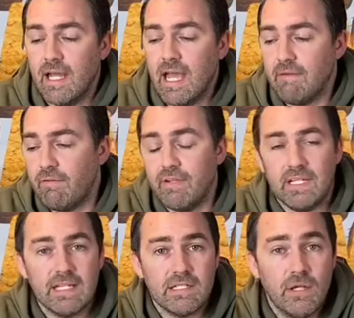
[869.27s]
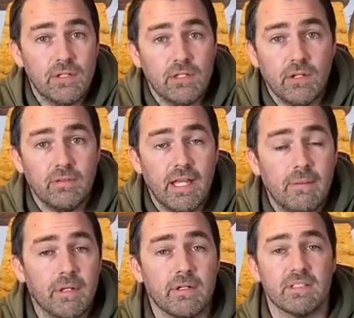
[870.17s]
Everything gets loaded on there
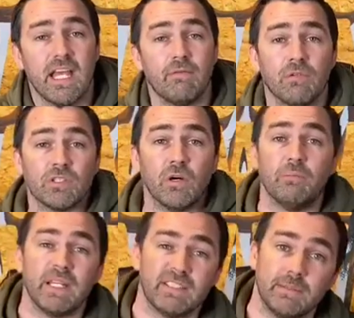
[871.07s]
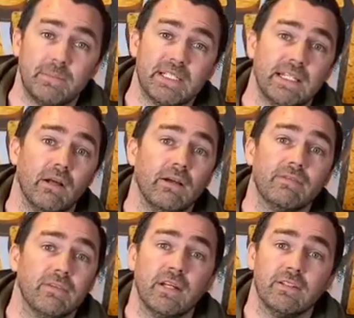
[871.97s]
because everyone's got a busy
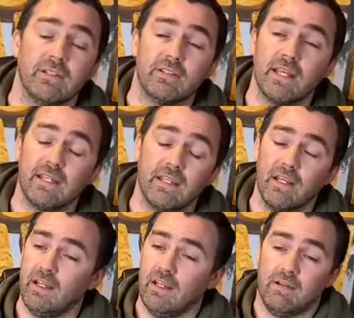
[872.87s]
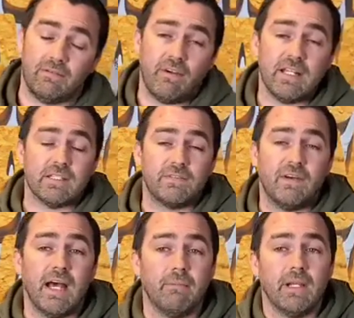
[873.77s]
life. End of the day, friends,
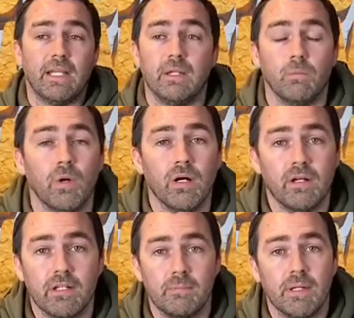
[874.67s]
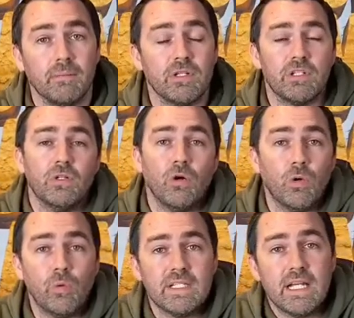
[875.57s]
family, work, commitments, you're not
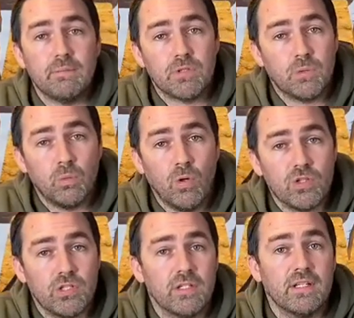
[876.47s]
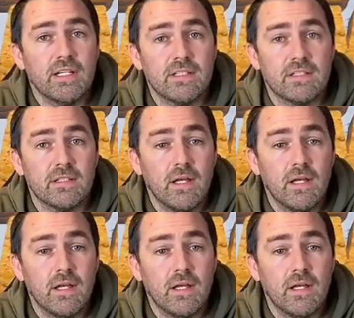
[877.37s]
always able to watch this.